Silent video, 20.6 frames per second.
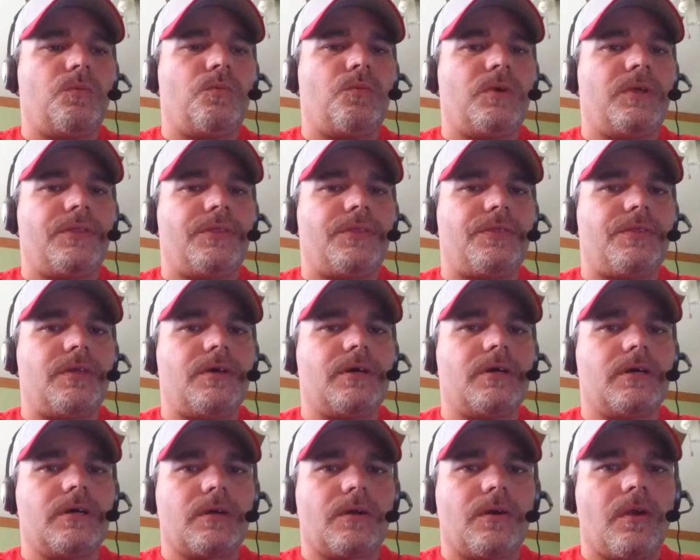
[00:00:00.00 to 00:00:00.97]
with
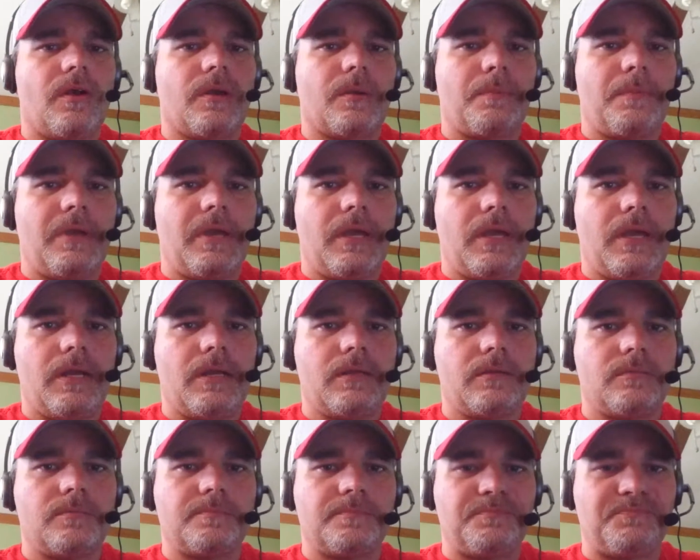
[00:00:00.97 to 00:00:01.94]
chronic pain
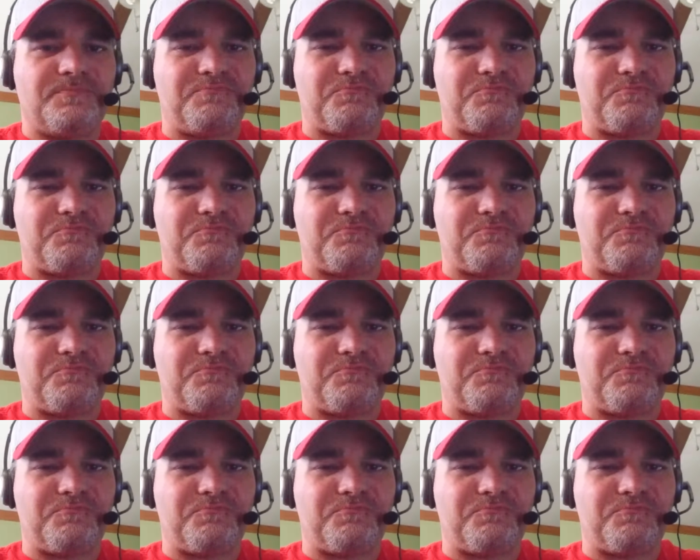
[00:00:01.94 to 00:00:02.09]
and